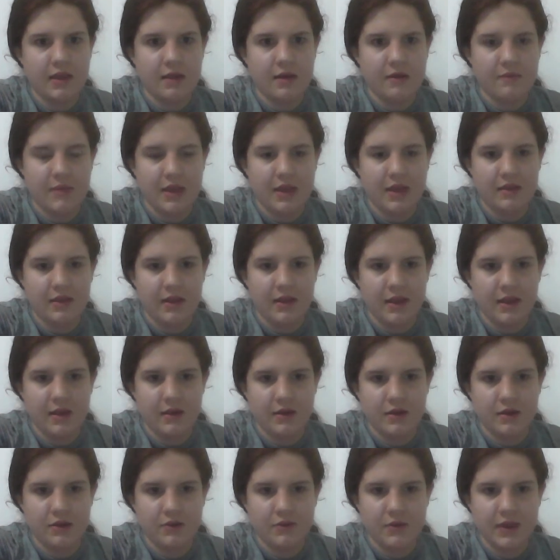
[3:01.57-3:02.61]
in
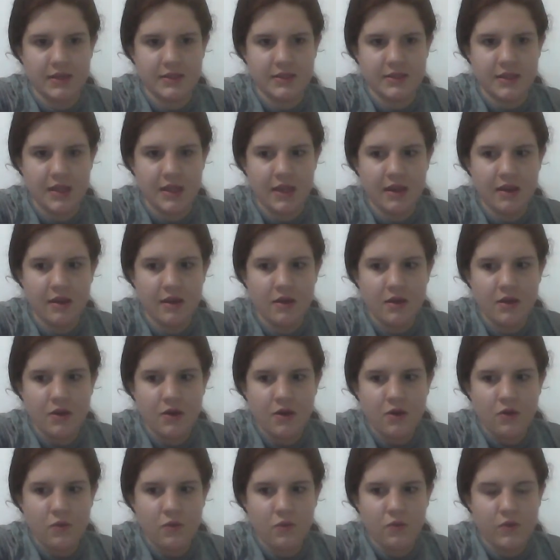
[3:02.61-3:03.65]
mainland USA
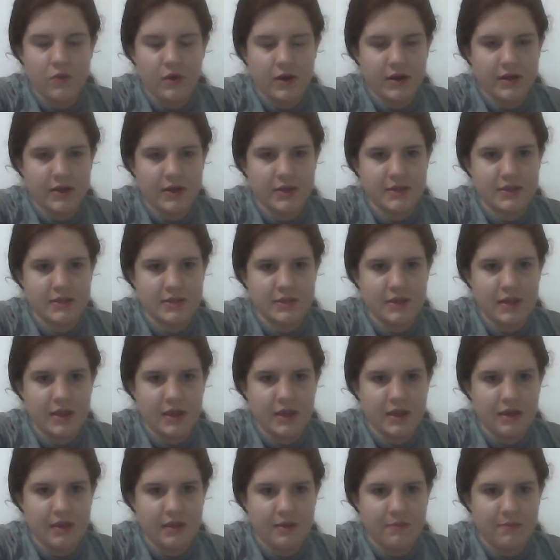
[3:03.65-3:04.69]
was
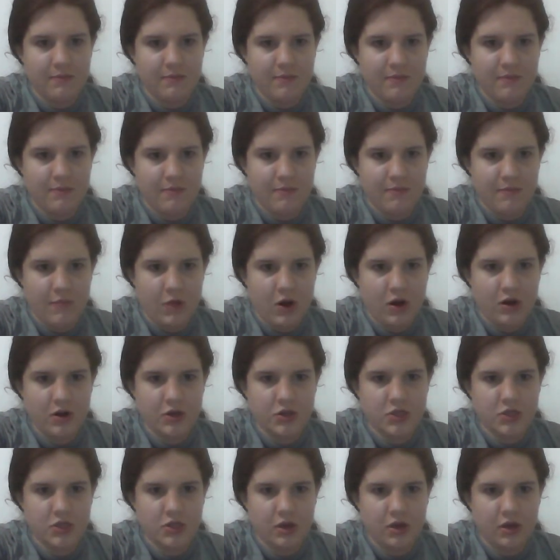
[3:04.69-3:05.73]
in
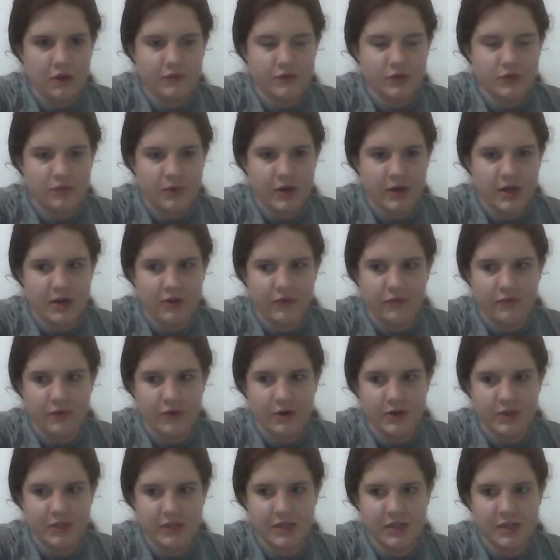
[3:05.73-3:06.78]
March of
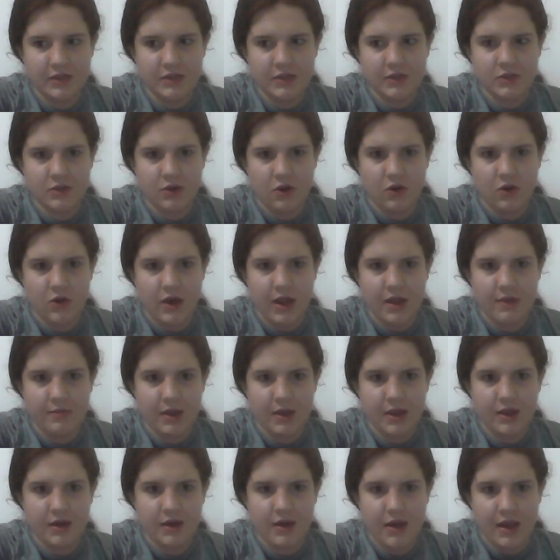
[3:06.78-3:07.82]
2014, so I
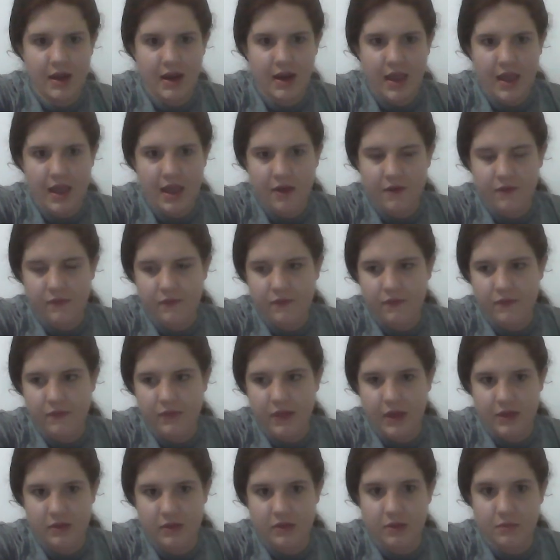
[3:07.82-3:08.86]
might not have
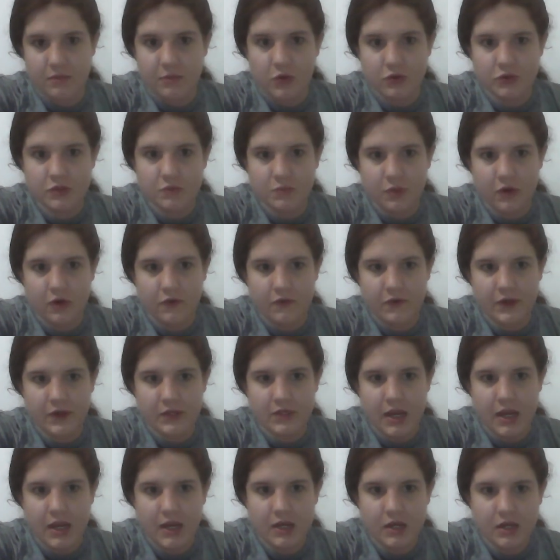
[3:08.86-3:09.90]
like the most perfect
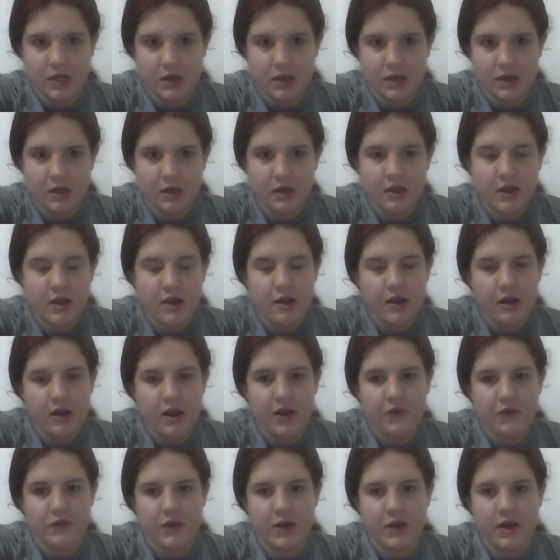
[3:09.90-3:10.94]
idea
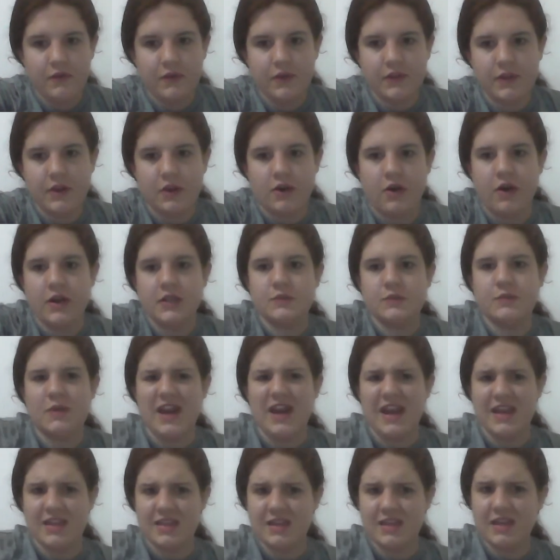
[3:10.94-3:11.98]
of what everything costs, but
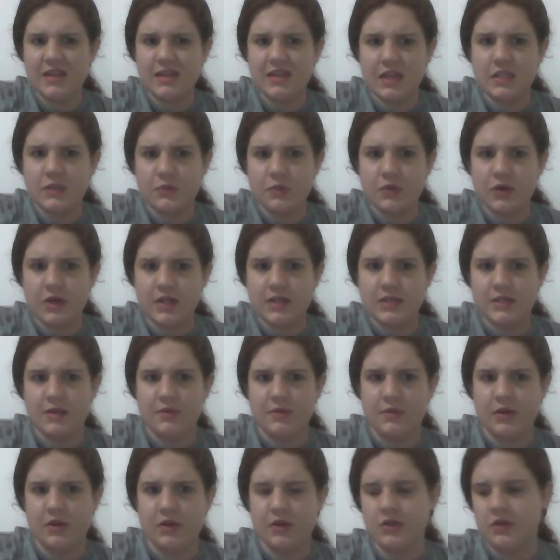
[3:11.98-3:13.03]
I think that's pretty
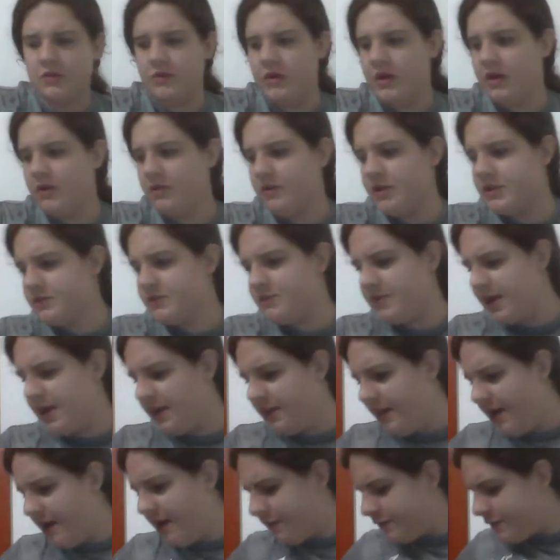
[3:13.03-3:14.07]
similar to what it was when I
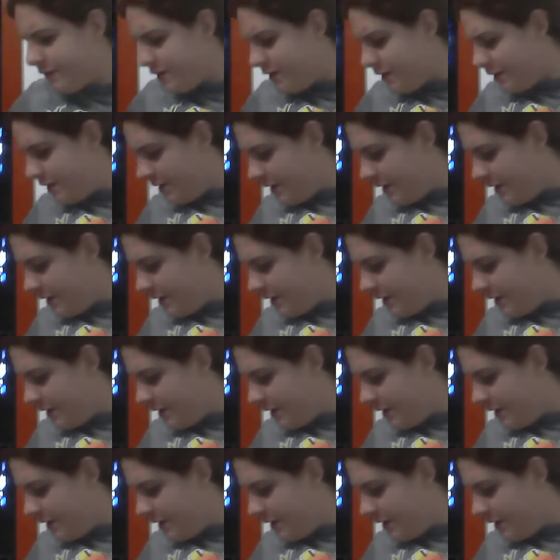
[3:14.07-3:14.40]
left.